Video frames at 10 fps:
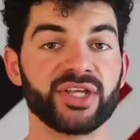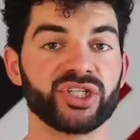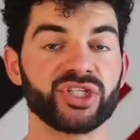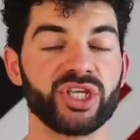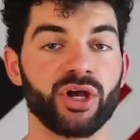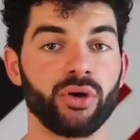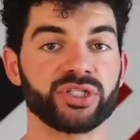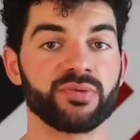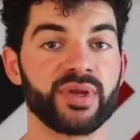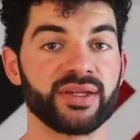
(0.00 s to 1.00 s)
And this is the
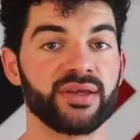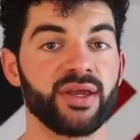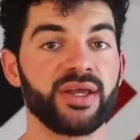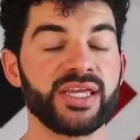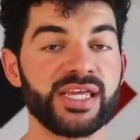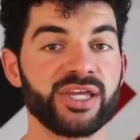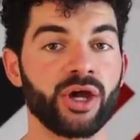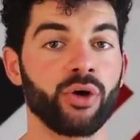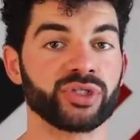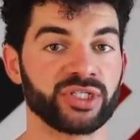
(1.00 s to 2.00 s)
ultimate
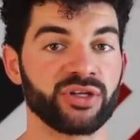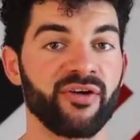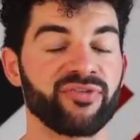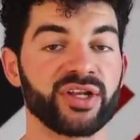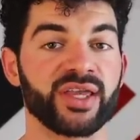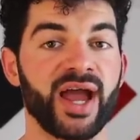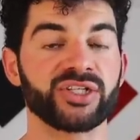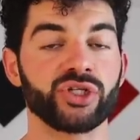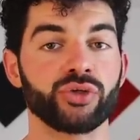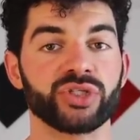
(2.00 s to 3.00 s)
ego stuff that
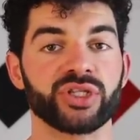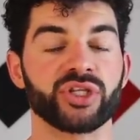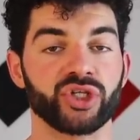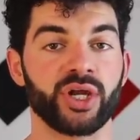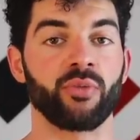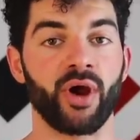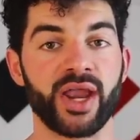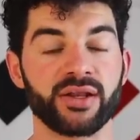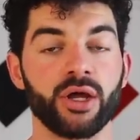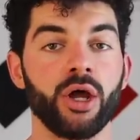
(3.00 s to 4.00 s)
guys use in the gym,
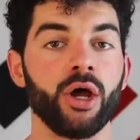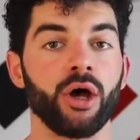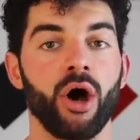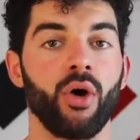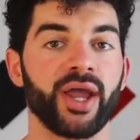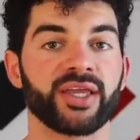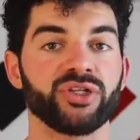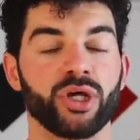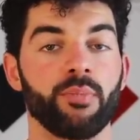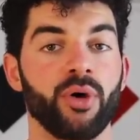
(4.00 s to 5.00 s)
right? oh, I
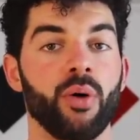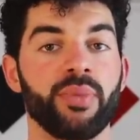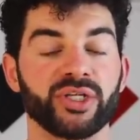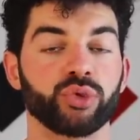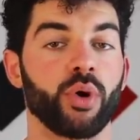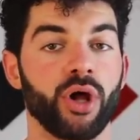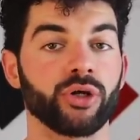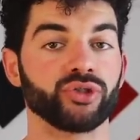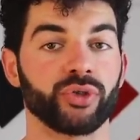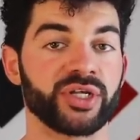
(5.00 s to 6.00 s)
can dumbbell bench
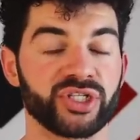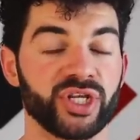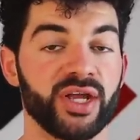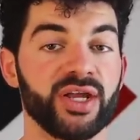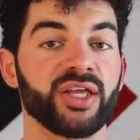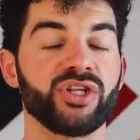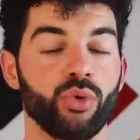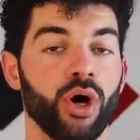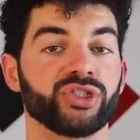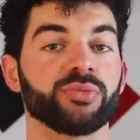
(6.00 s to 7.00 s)
100s. Then
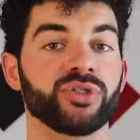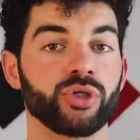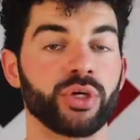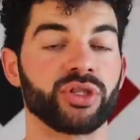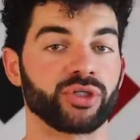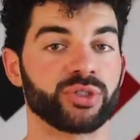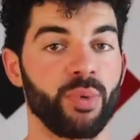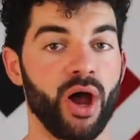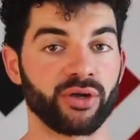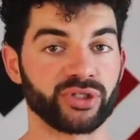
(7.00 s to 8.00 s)
you watch them do it. Their
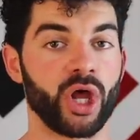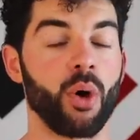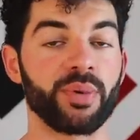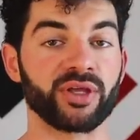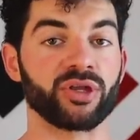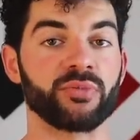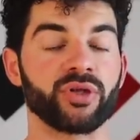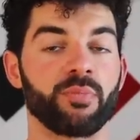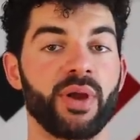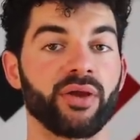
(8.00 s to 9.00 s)
spotter's helping them.
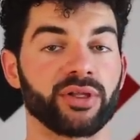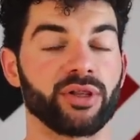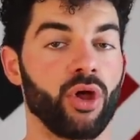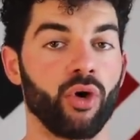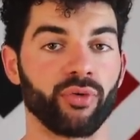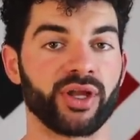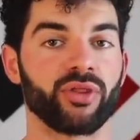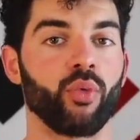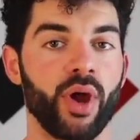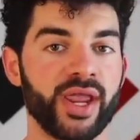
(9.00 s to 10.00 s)
They're barely lowering
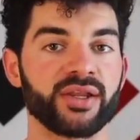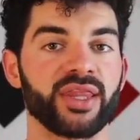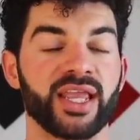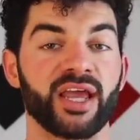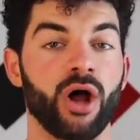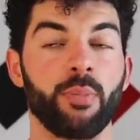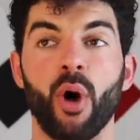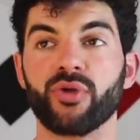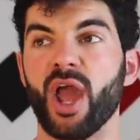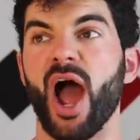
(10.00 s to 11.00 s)
the weight. They get up.
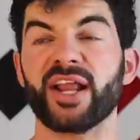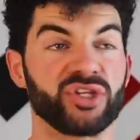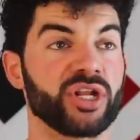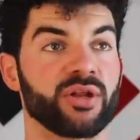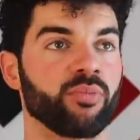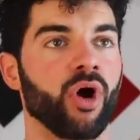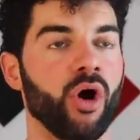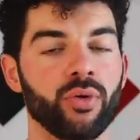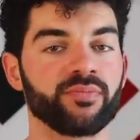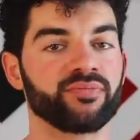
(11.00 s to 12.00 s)
Oh, yeah, I did it,
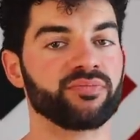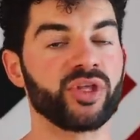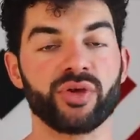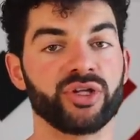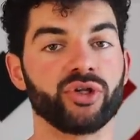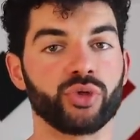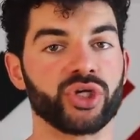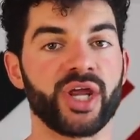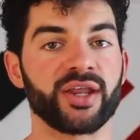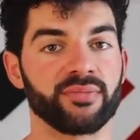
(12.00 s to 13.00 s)
bro. You didn't do
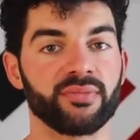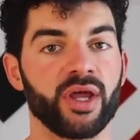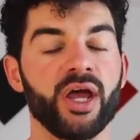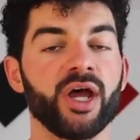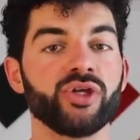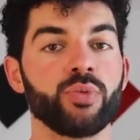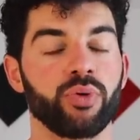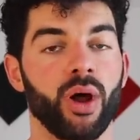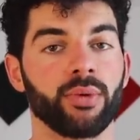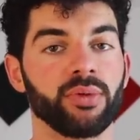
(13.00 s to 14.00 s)
shit. You
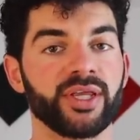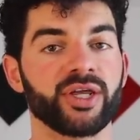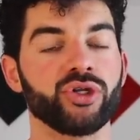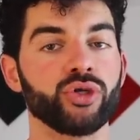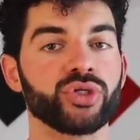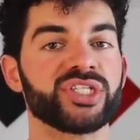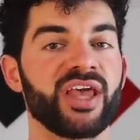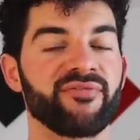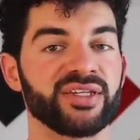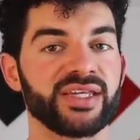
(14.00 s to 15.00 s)
probably could do
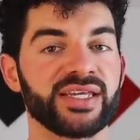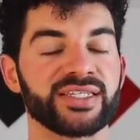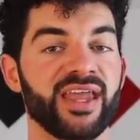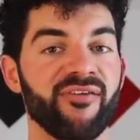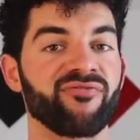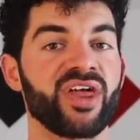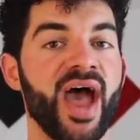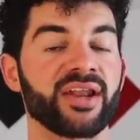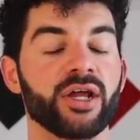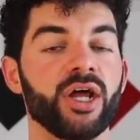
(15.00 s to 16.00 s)
70s, if
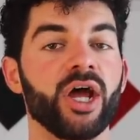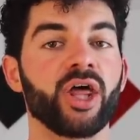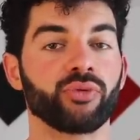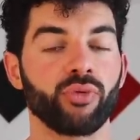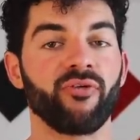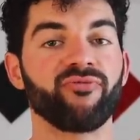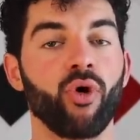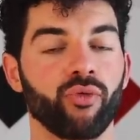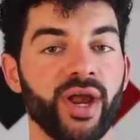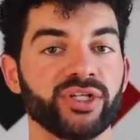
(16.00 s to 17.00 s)
that, through a
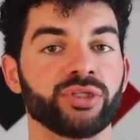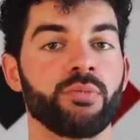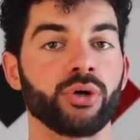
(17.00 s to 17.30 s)
full range of